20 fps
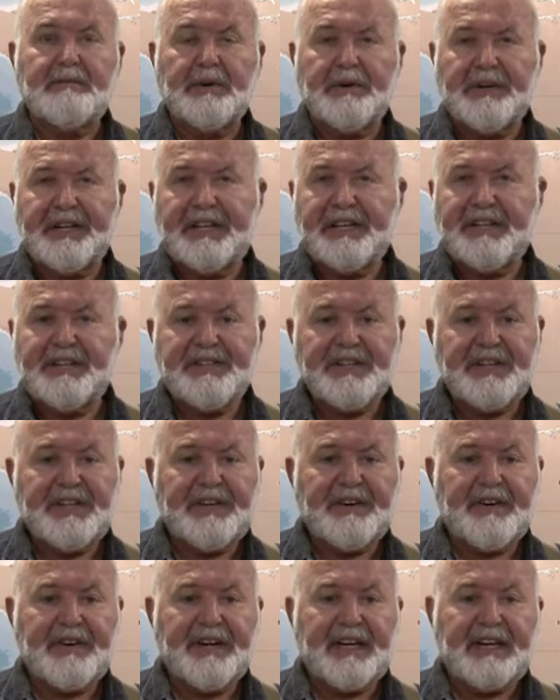marine
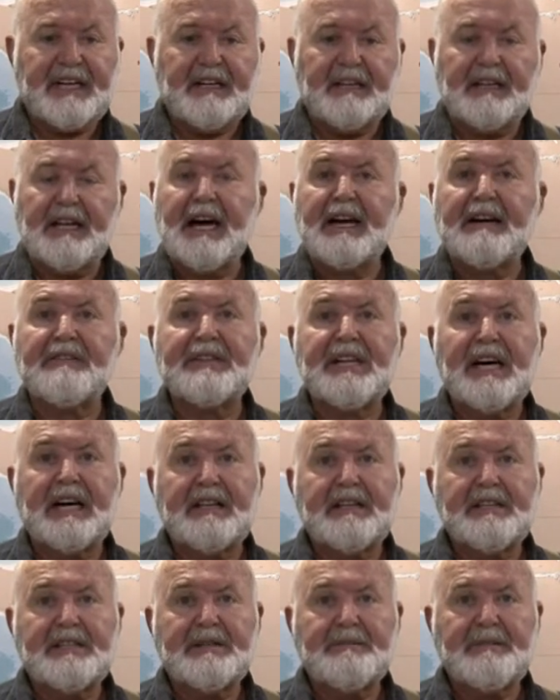engineering and a lot of
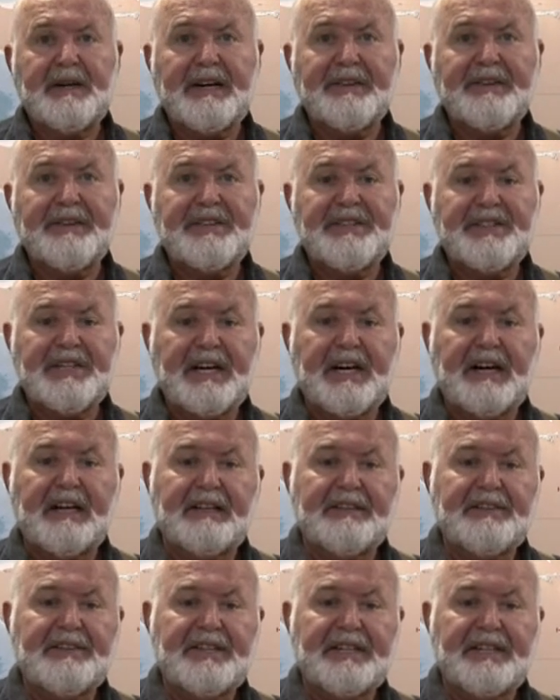knowledge about the
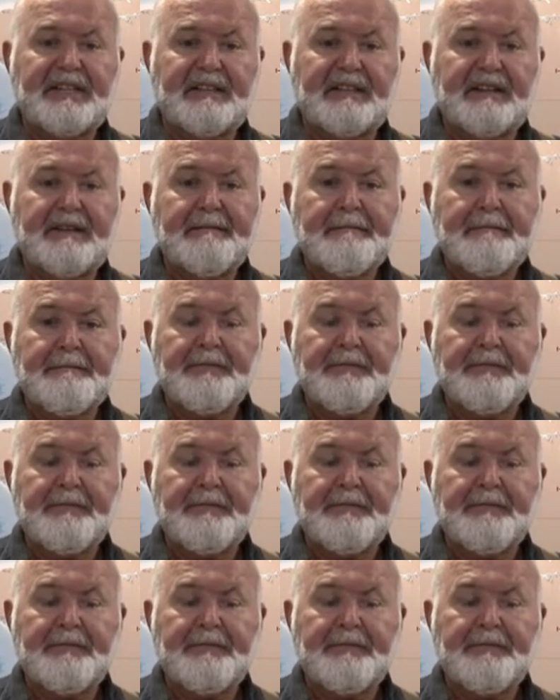geology and the,